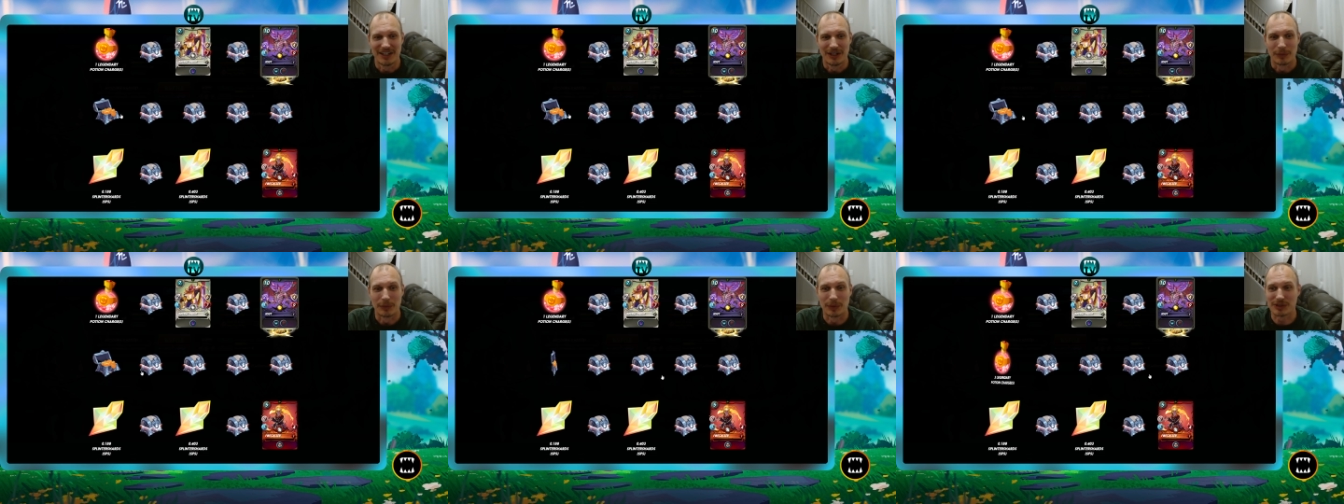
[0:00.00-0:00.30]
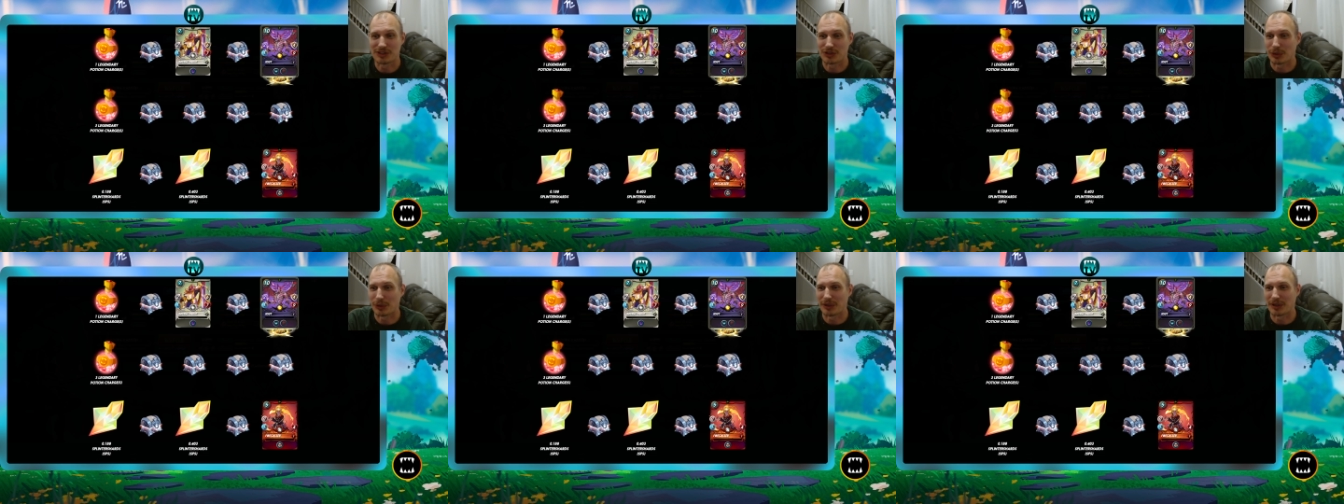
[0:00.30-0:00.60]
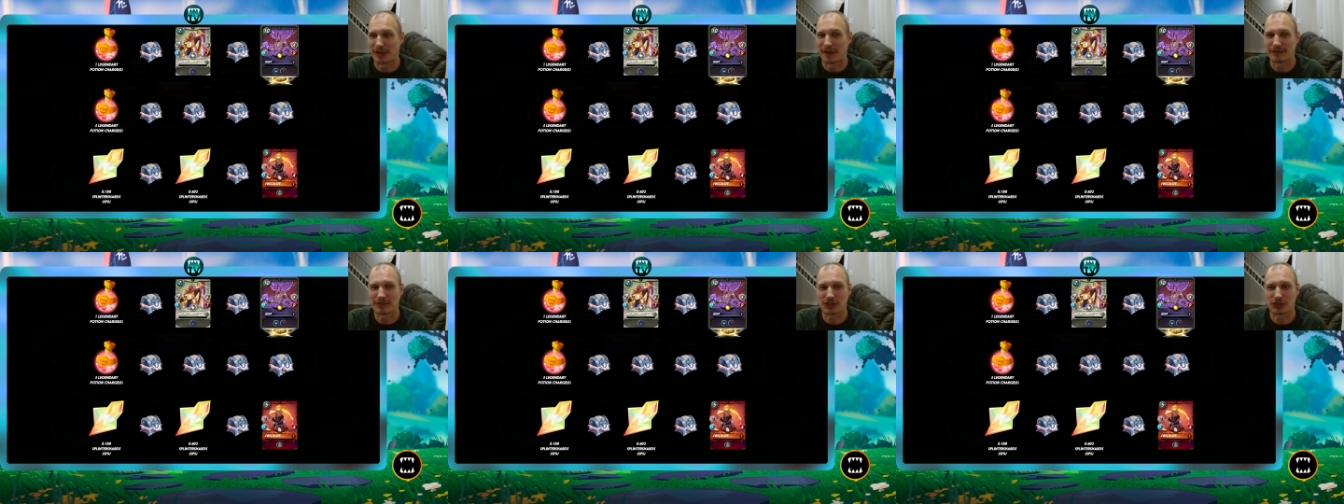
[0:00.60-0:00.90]
We're
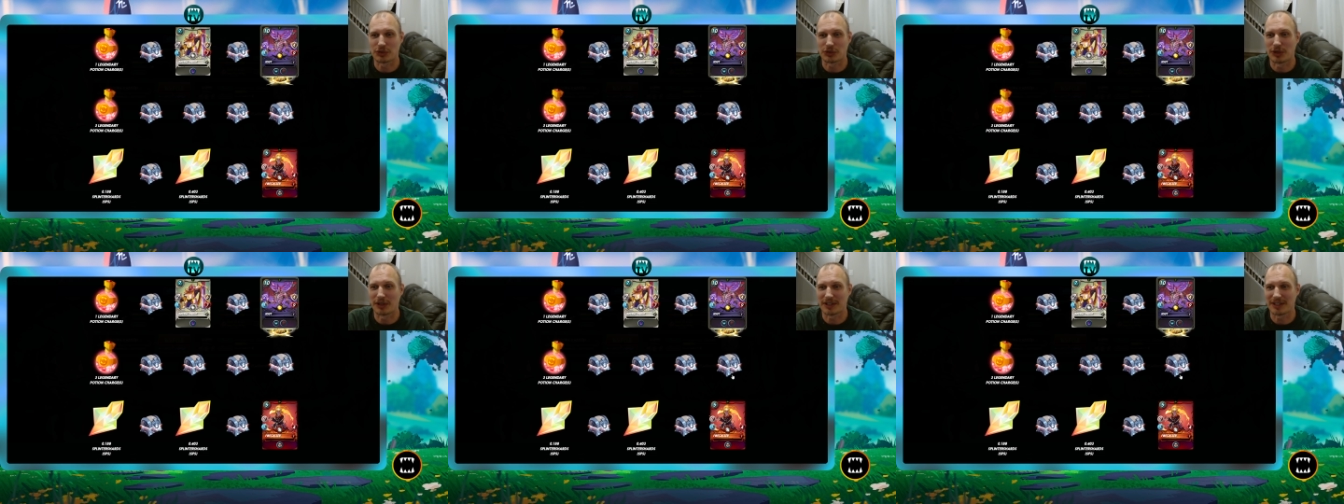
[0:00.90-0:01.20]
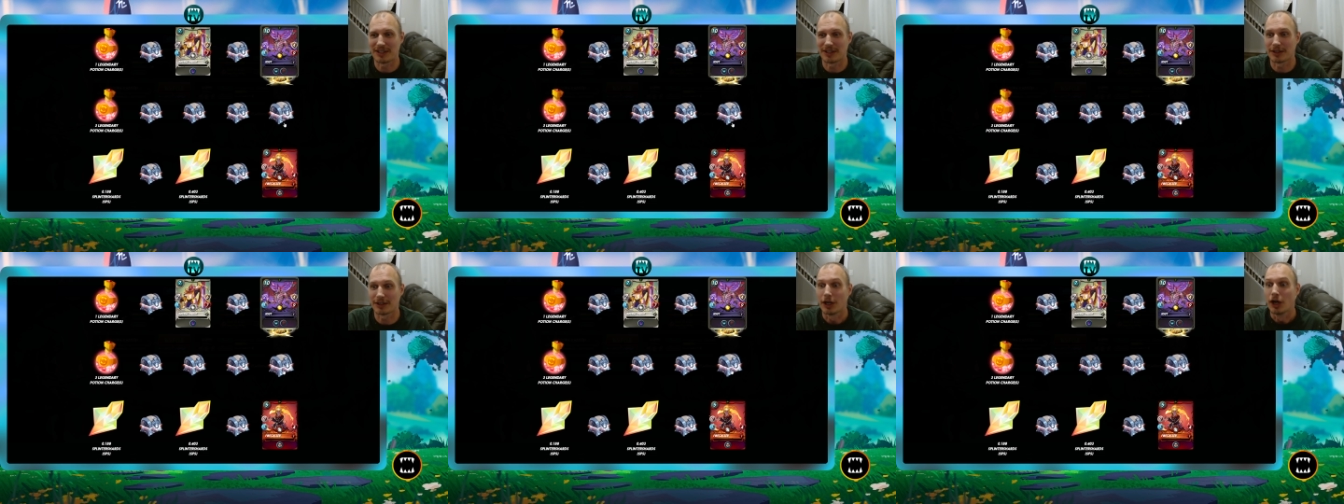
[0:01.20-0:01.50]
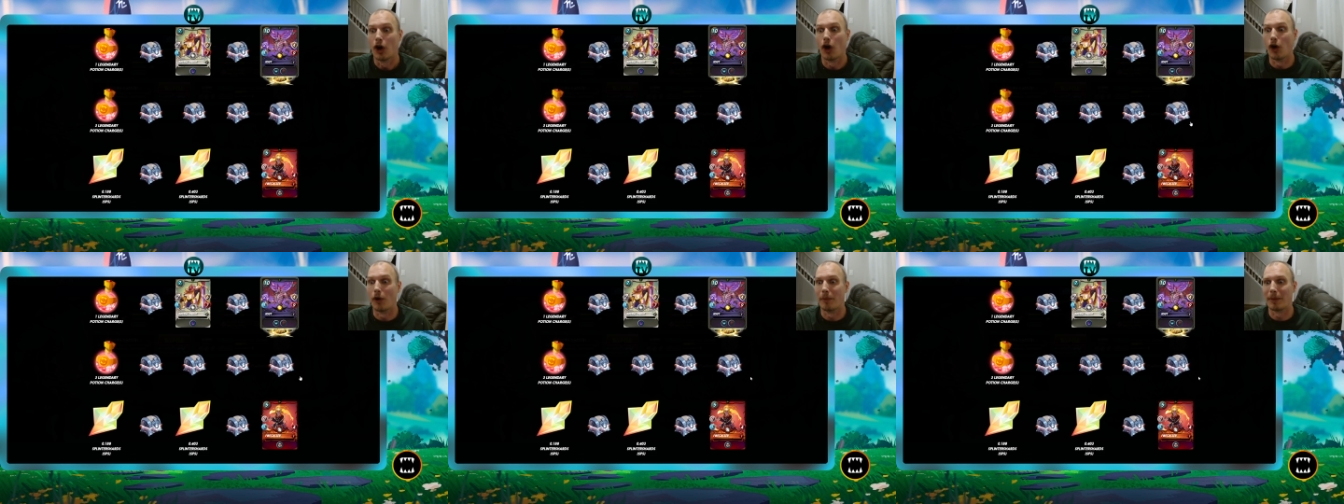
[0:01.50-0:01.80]
starting off strong here.
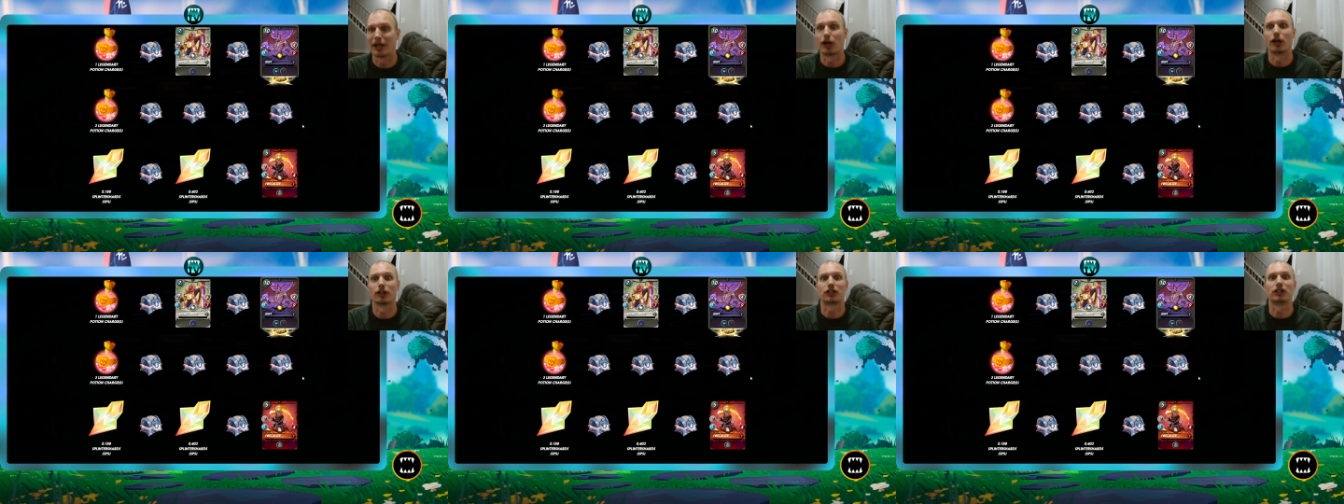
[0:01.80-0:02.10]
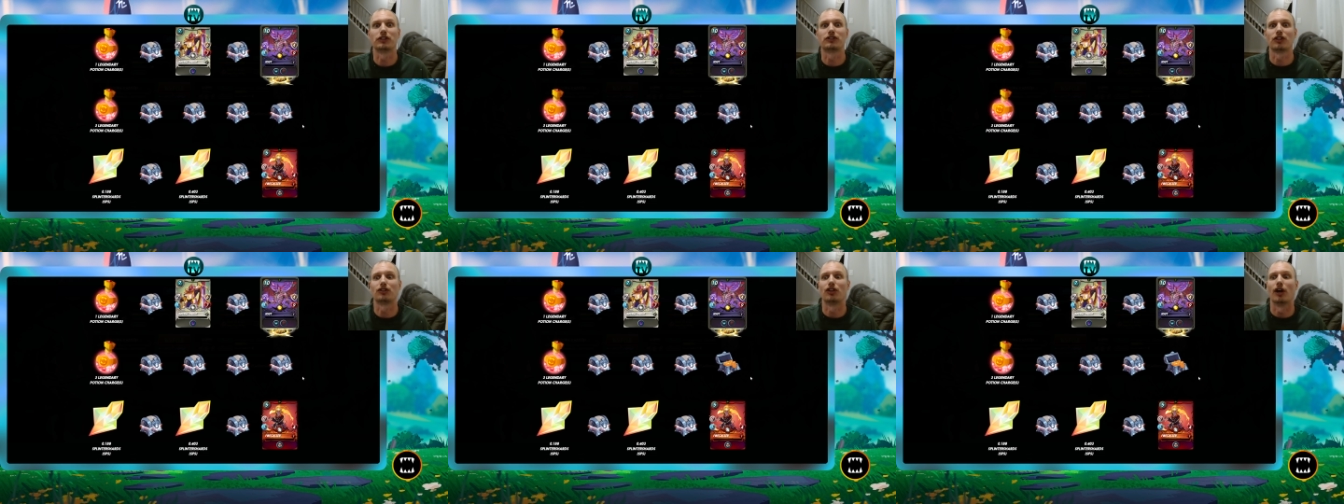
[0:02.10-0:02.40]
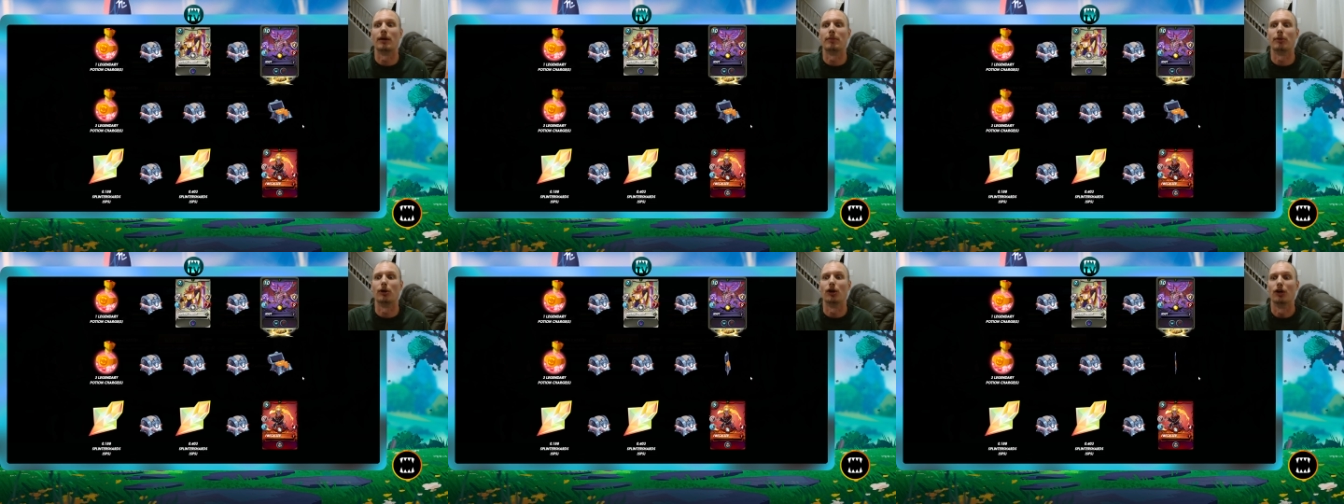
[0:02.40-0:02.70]
Oh my gosh, it's a
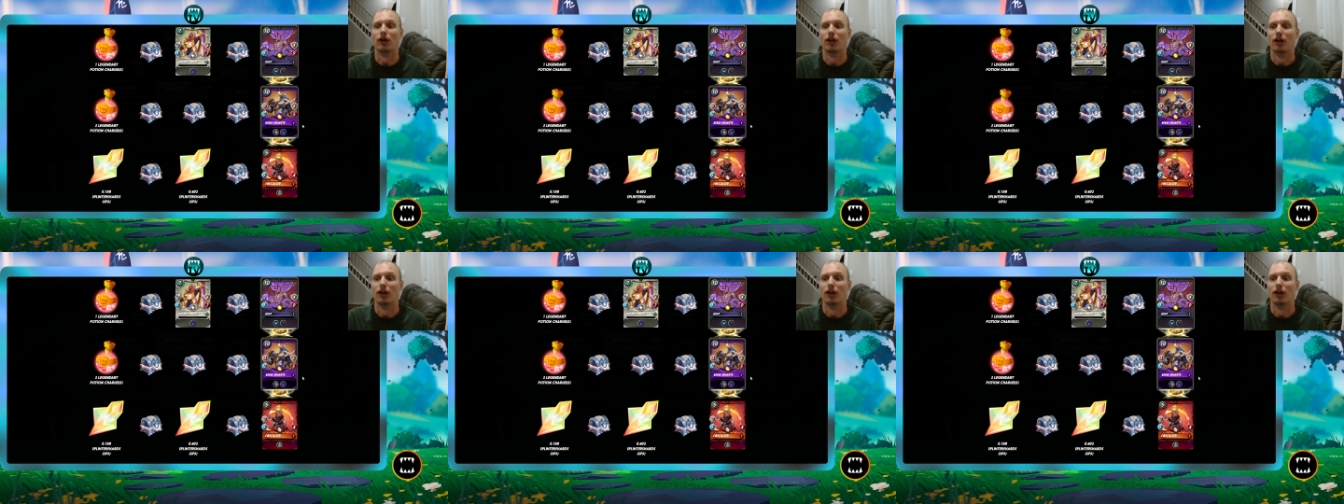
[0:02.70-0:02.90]
double.